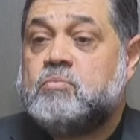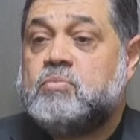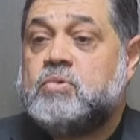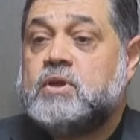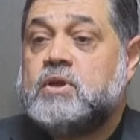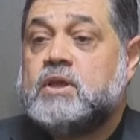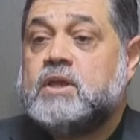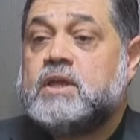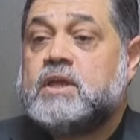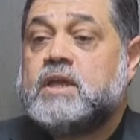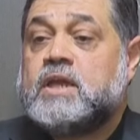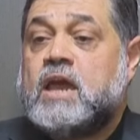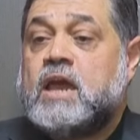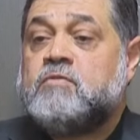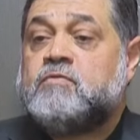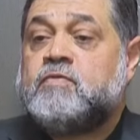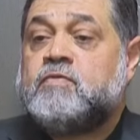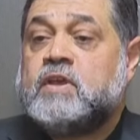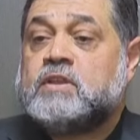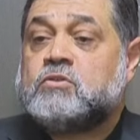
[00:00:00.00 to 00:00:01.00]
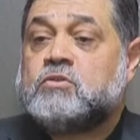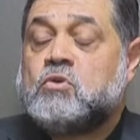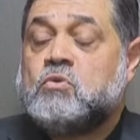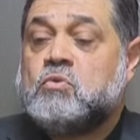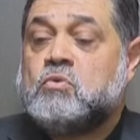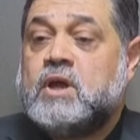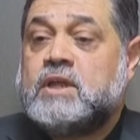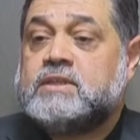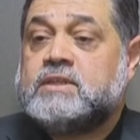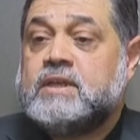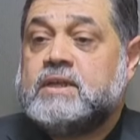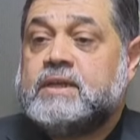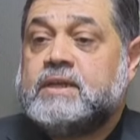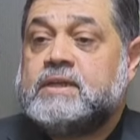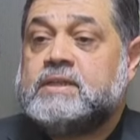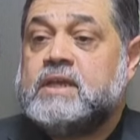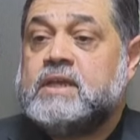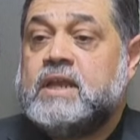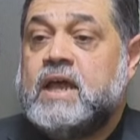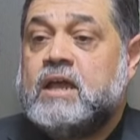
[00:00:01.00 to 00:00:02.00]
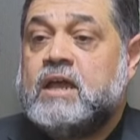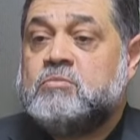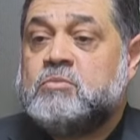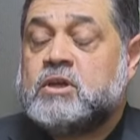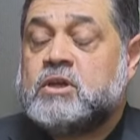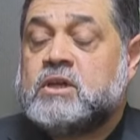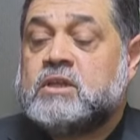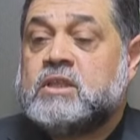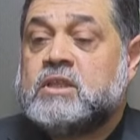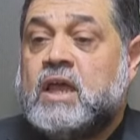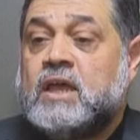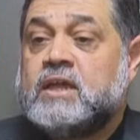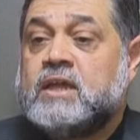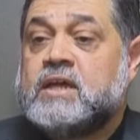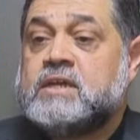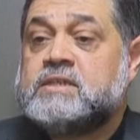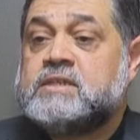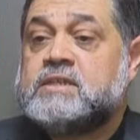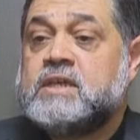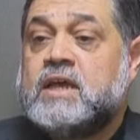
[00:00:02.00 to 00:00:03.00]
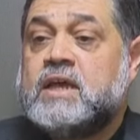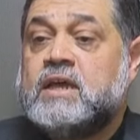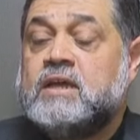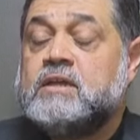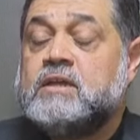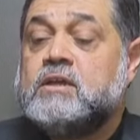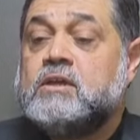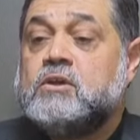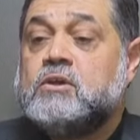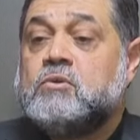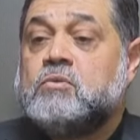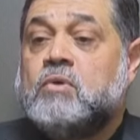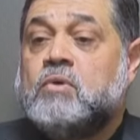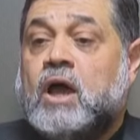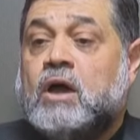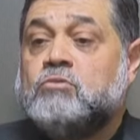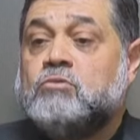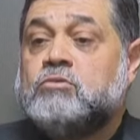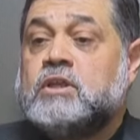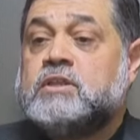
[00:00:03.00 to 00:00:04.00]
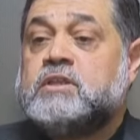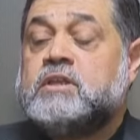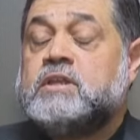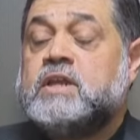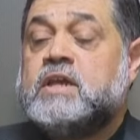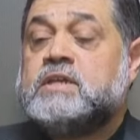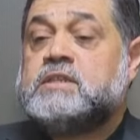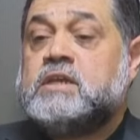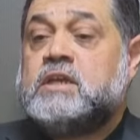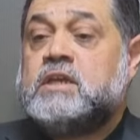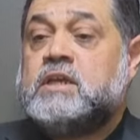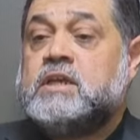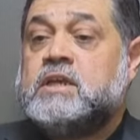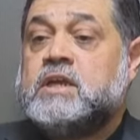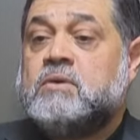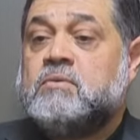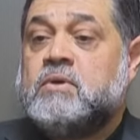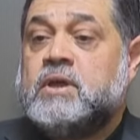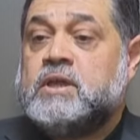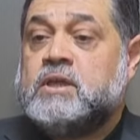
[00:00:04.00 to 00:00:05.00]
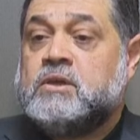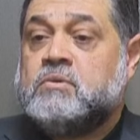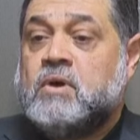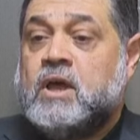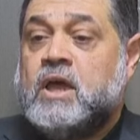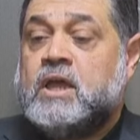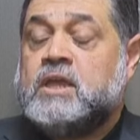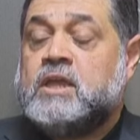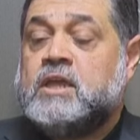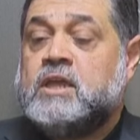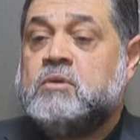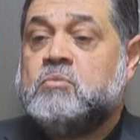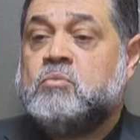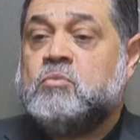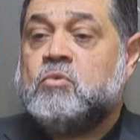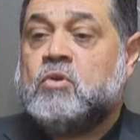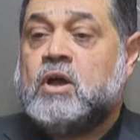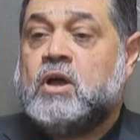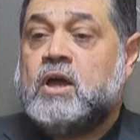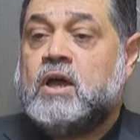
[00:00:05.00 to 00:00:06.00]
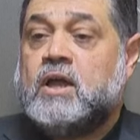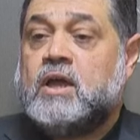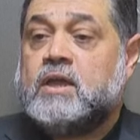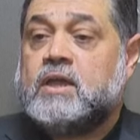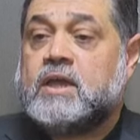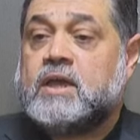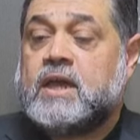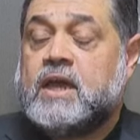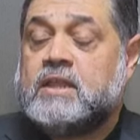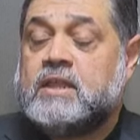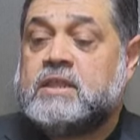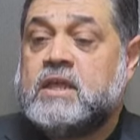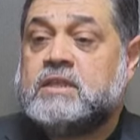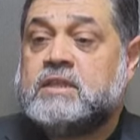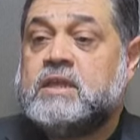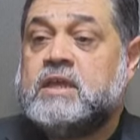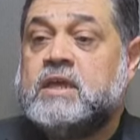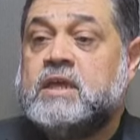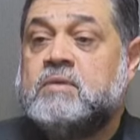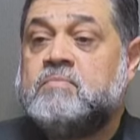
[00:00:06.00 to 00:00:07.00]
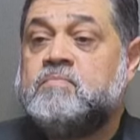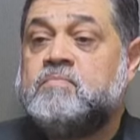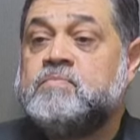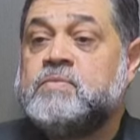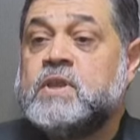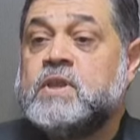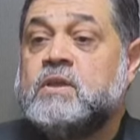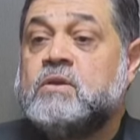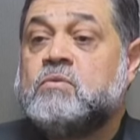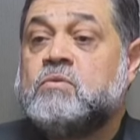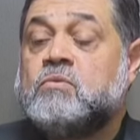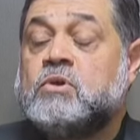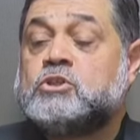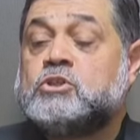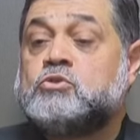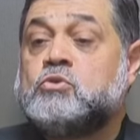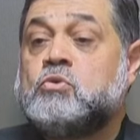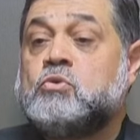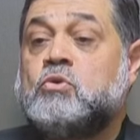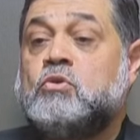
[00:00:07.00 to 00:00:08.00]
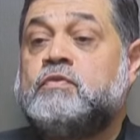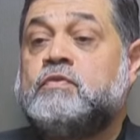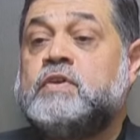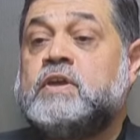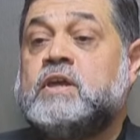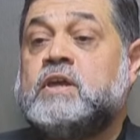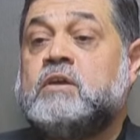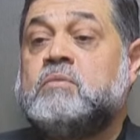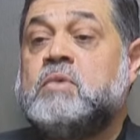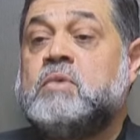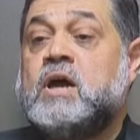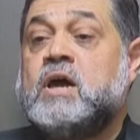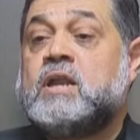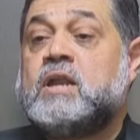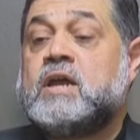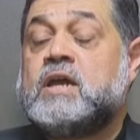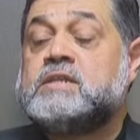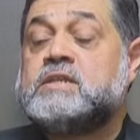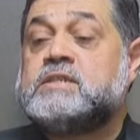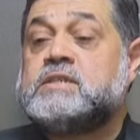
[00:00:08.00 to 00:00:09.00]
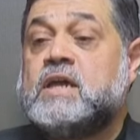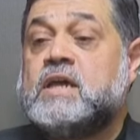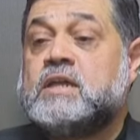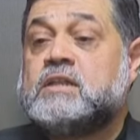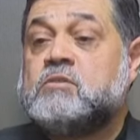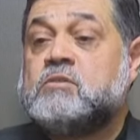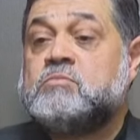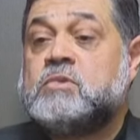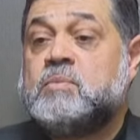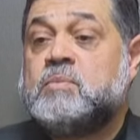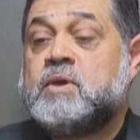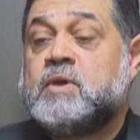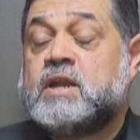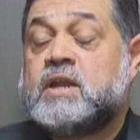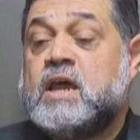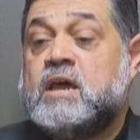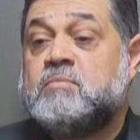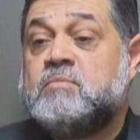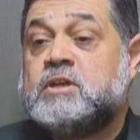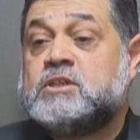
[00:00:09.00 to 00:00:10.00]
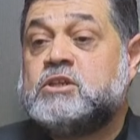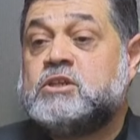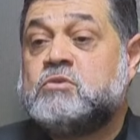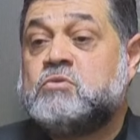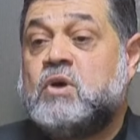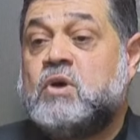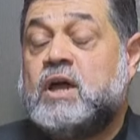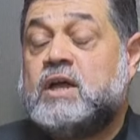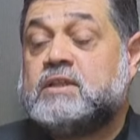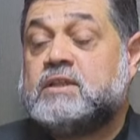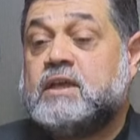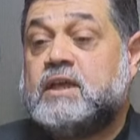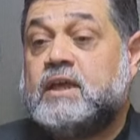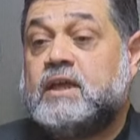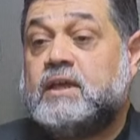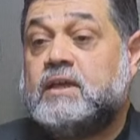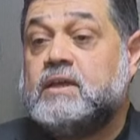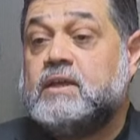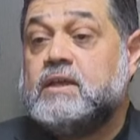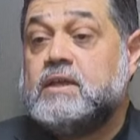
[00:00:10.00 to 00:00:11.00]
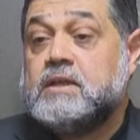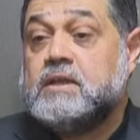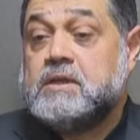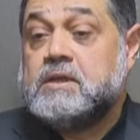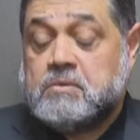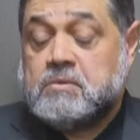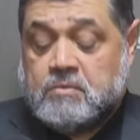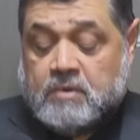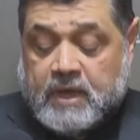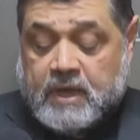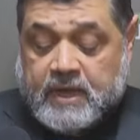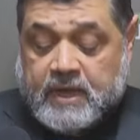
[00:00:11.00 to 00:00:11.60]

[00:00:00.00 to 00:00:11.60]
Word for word: However, it is insisting on renewing ceasefire negotiations. Israel seeks a temporary ceasefire. On the other hand, Hamas insists on a permanent end to hostilities.